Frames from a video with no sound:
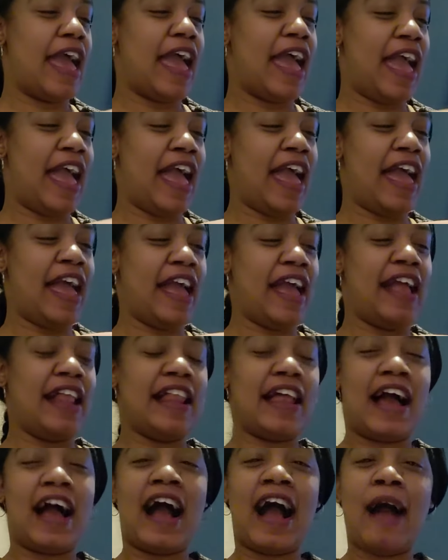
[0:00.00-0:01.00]
and
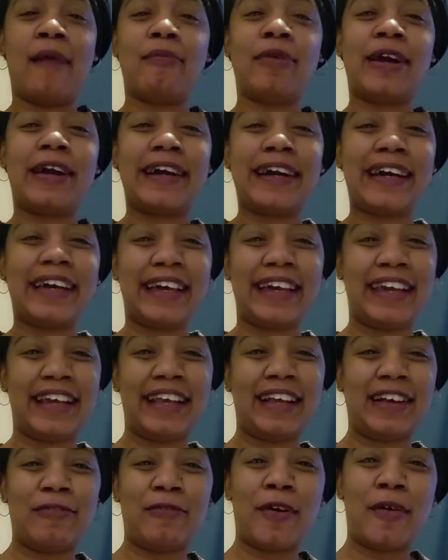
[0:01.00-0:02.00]
I'm
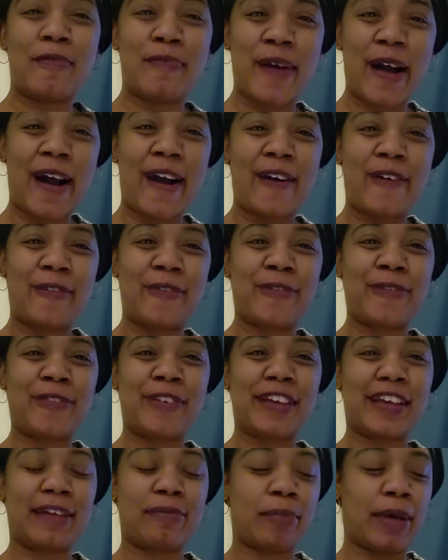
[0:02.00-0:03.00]
good with both
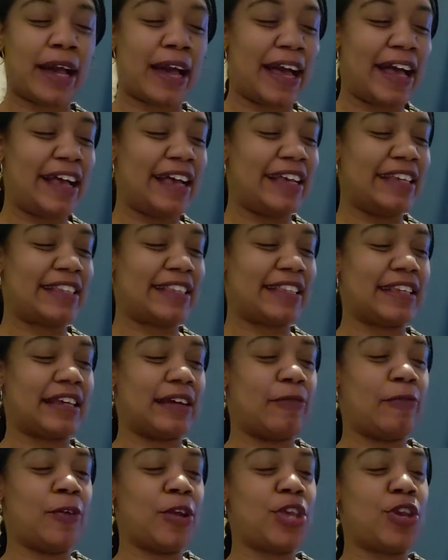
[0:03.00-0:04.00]
because
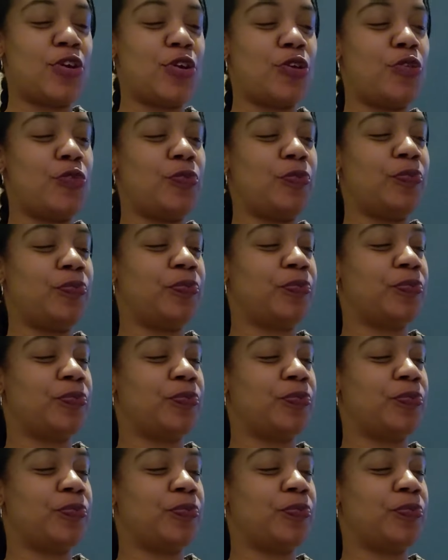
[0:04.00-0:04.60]
when you